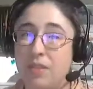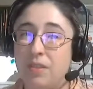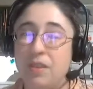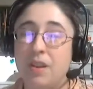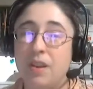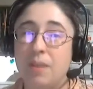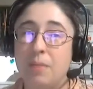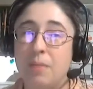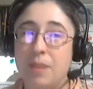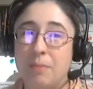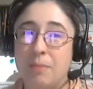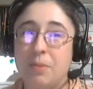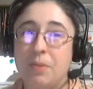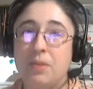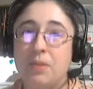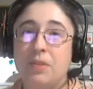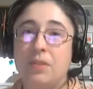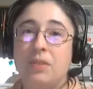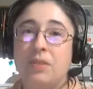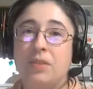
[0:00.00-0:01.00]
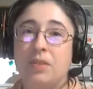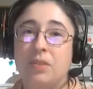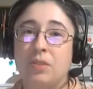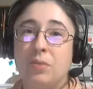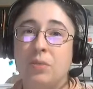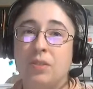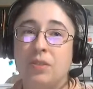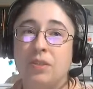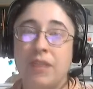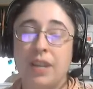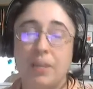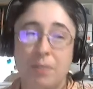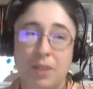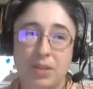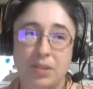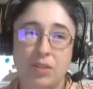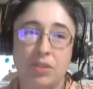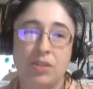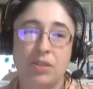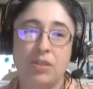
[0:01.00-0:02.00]
are people who will take
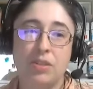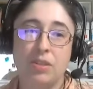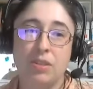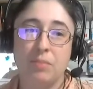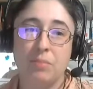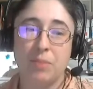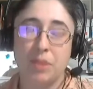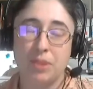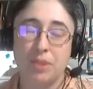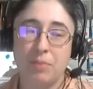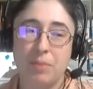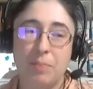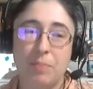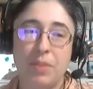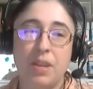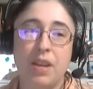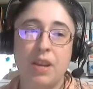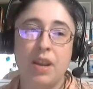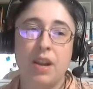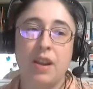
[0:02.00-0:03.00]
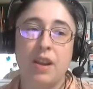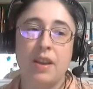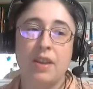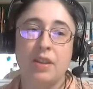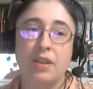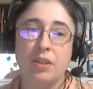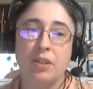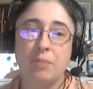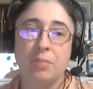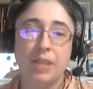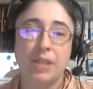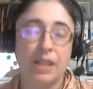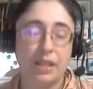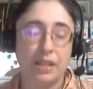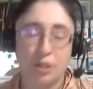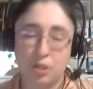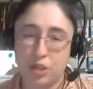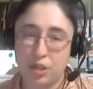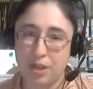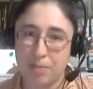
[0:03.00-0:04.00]
pictures and put them up there and completely
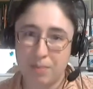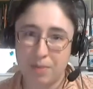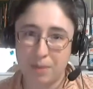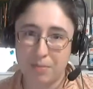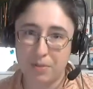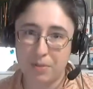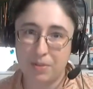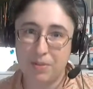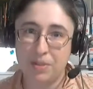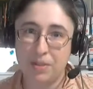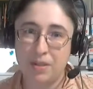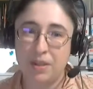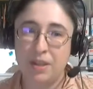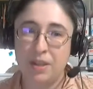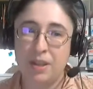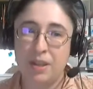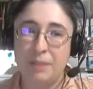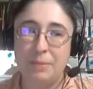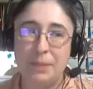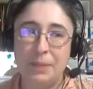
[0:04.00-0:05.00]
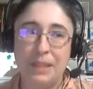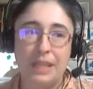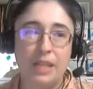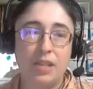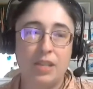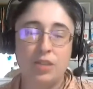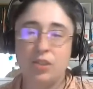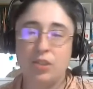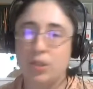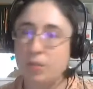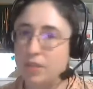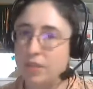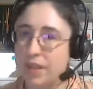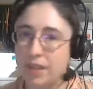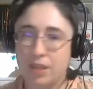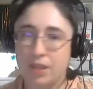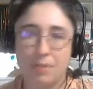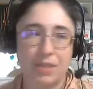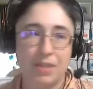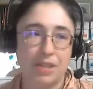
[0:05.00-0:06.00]
shame people. Please don't take
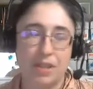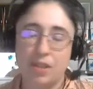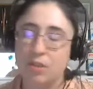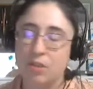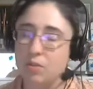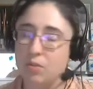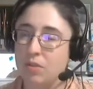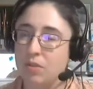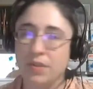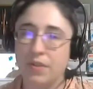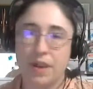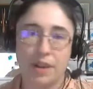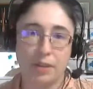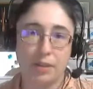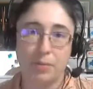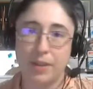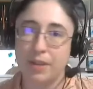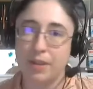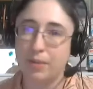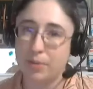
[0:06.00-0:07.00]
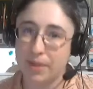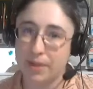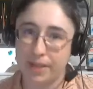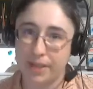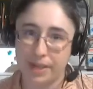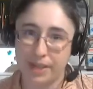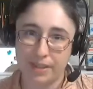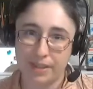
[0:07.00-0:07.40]
them as any sort of cosplay authority.